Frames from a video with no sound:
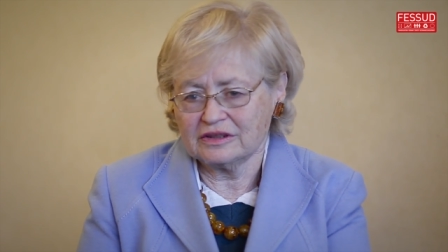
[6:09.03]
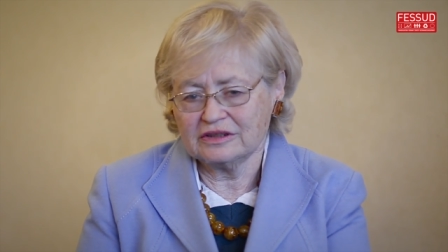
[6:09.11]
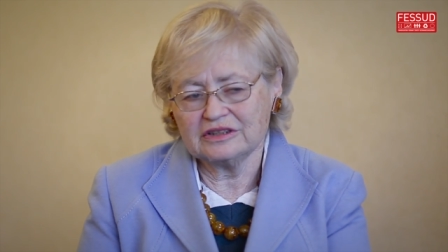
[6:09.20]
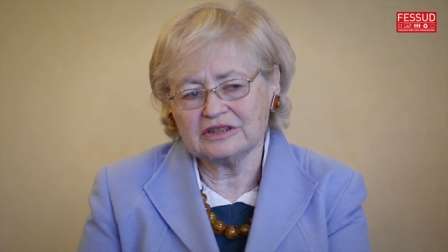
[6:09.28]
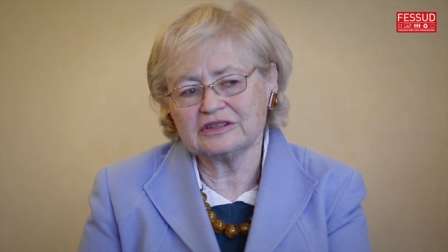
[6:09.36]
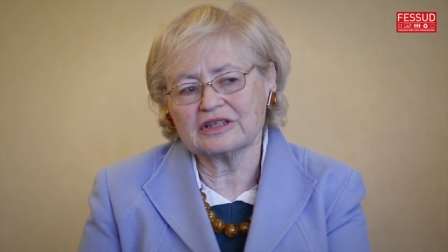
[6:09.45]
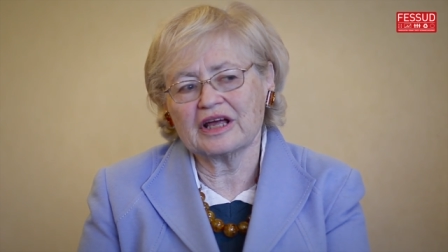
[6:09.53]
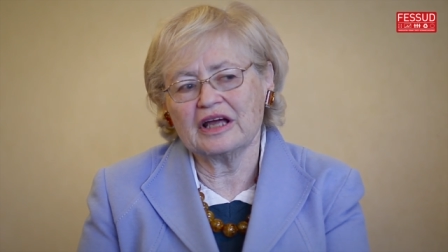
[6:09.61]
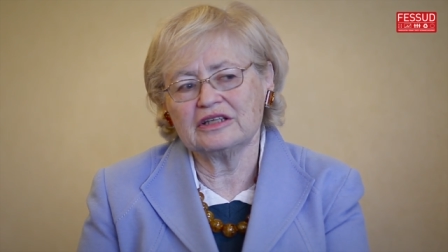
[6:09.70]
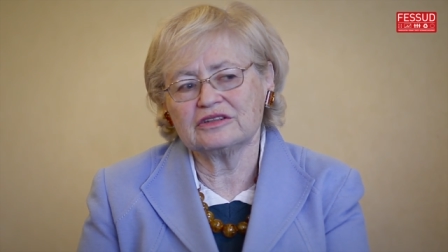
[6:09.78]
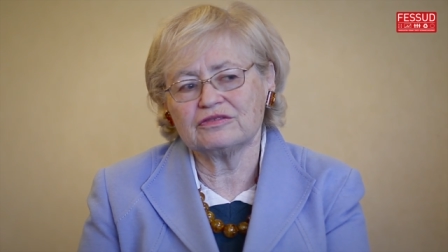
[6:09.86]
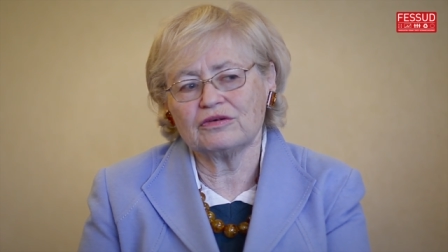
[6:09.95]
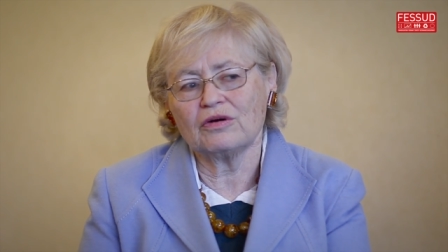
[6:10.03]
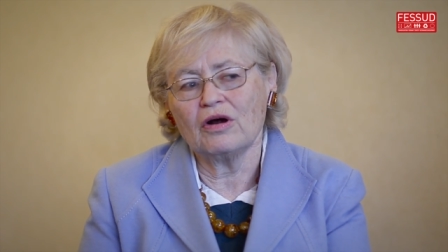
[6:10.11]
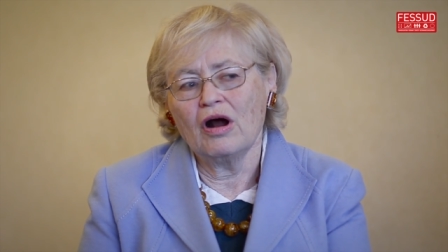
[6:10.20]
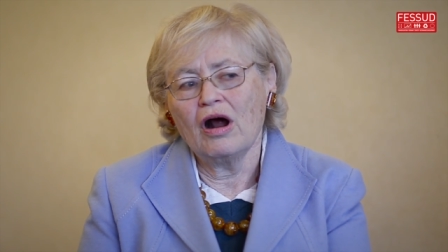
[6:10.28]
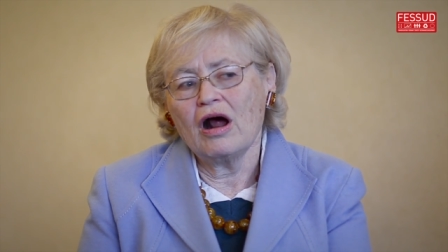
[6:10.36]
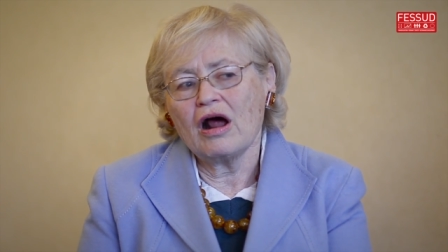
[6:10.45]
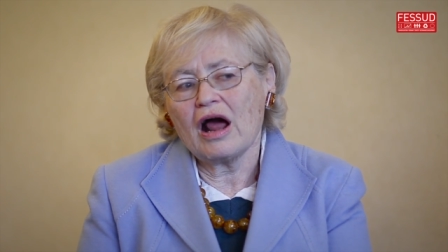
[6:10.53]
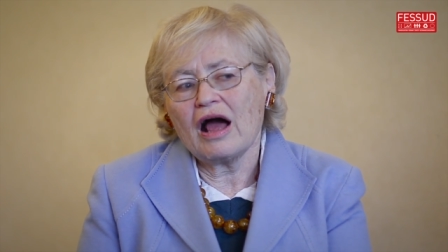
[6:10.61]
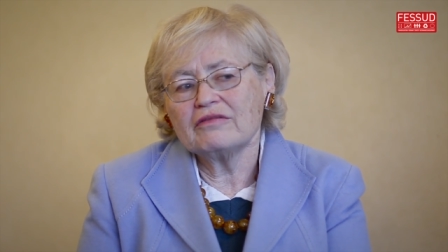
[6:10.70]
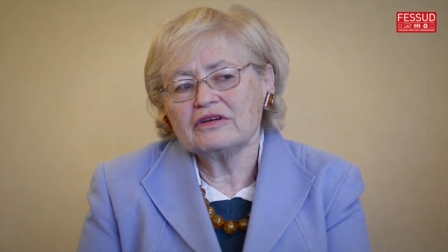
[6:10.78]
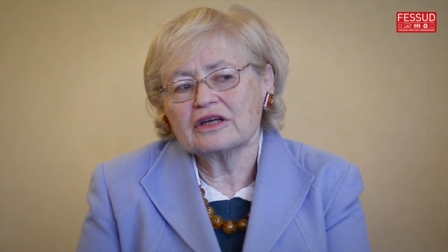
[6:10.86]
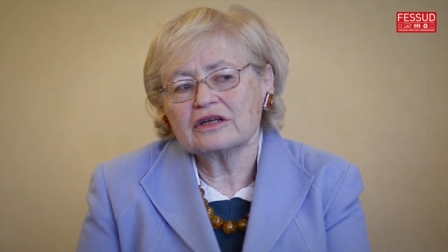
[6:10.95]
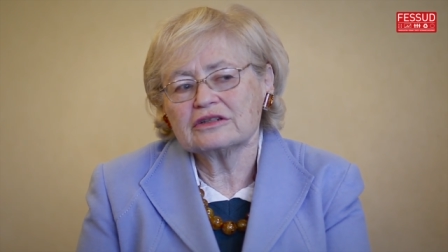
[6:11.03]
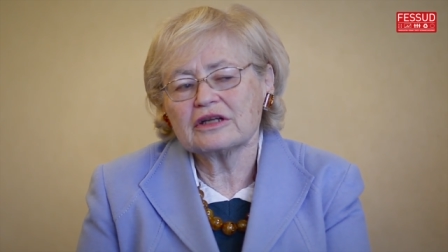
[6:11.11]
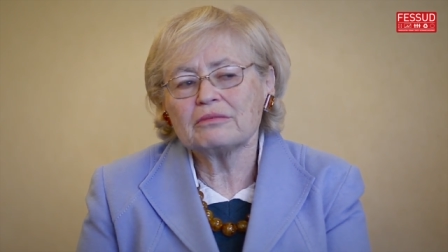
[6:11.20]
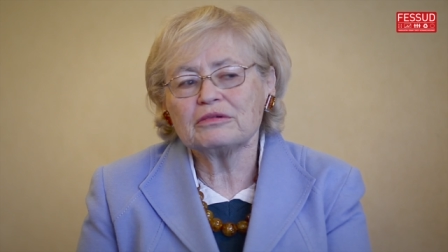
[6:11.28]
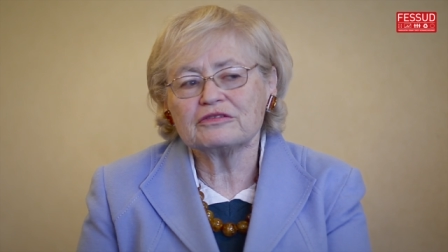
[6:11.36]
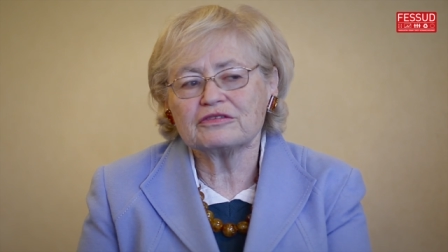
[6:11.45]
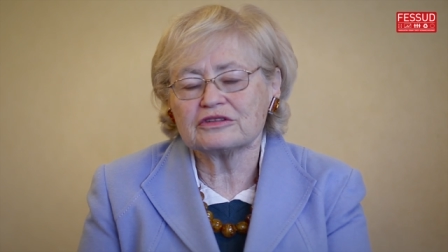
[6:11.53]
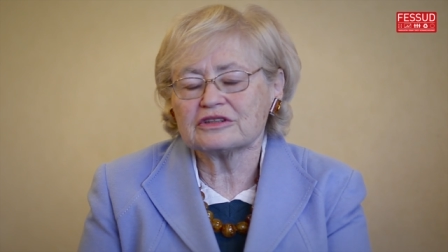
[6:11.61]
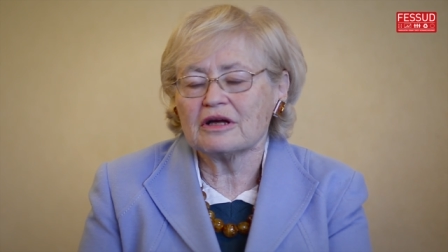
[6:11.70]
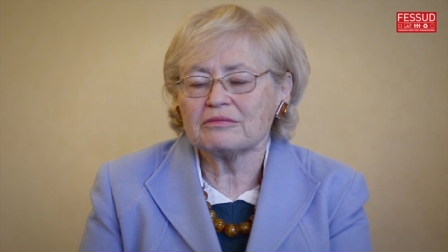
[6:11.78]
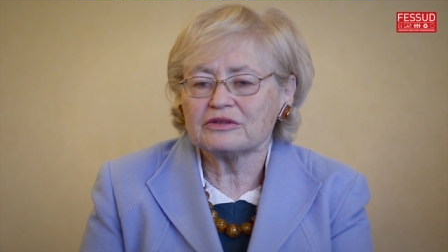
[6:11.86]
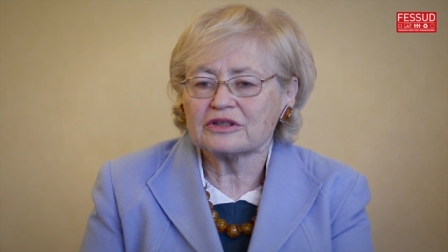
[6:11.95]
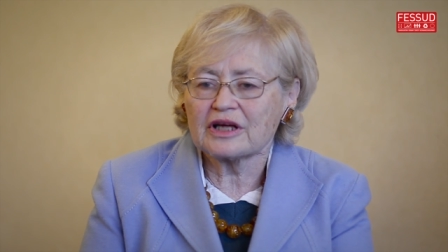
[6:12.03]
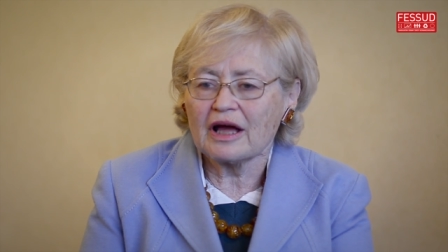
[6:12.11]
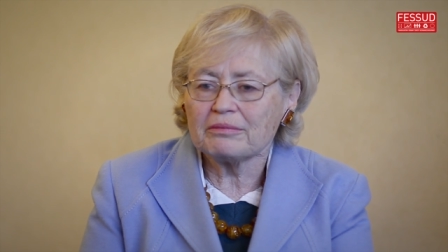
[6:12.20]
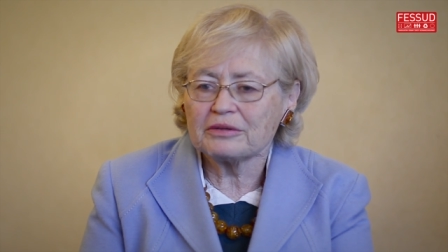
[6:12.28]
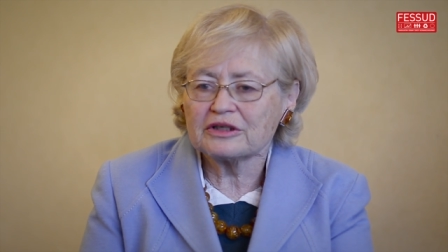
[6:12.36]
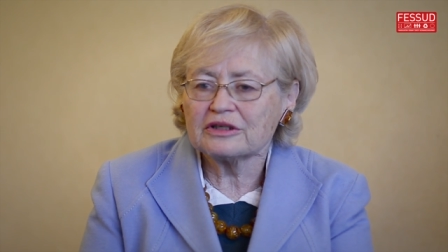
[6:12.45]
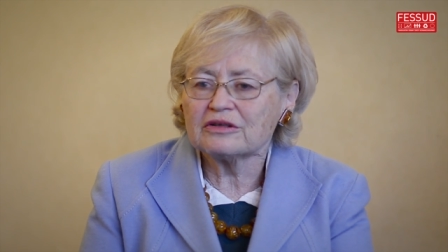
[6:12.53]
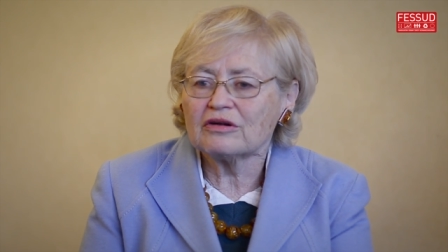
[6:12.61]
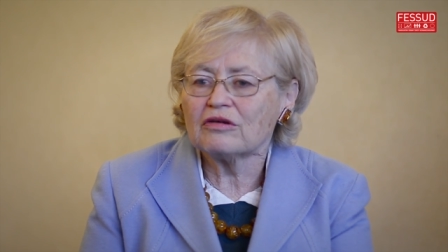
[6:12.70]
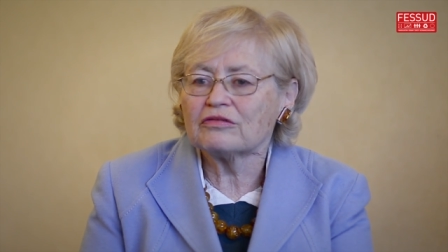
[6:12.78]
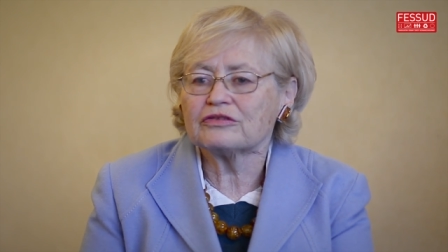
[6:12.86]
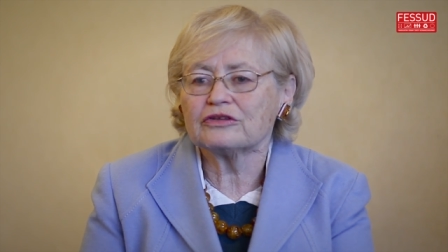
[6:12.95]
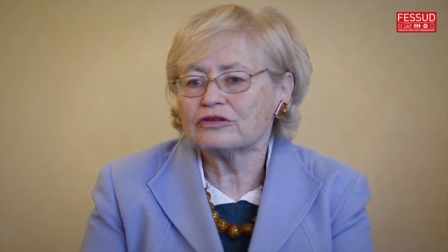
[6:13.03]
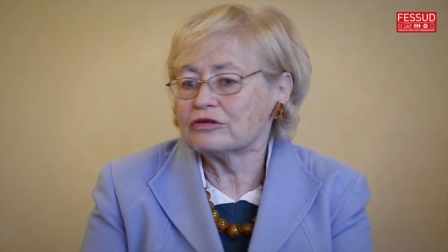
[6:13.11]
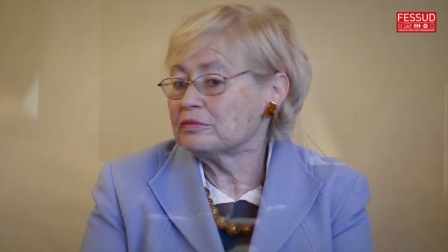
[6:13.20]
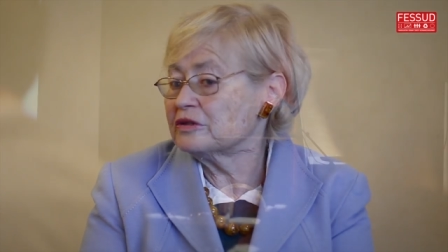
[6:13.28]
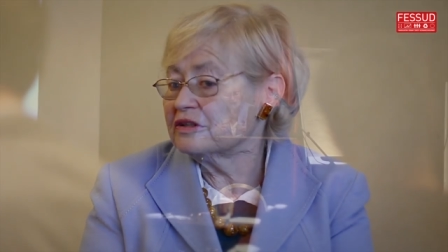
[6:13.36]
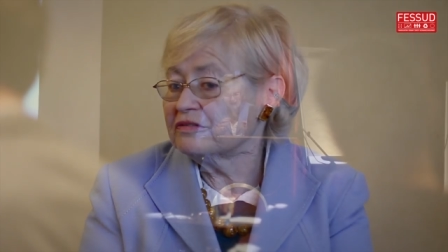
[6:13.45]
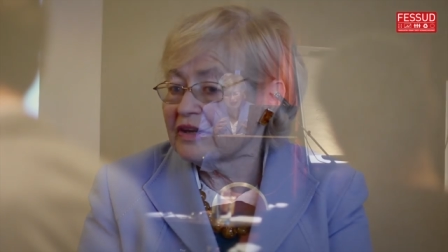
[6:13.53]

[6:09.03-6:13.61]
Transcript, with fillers: And this is the case for having doubled, for example, the capital of the European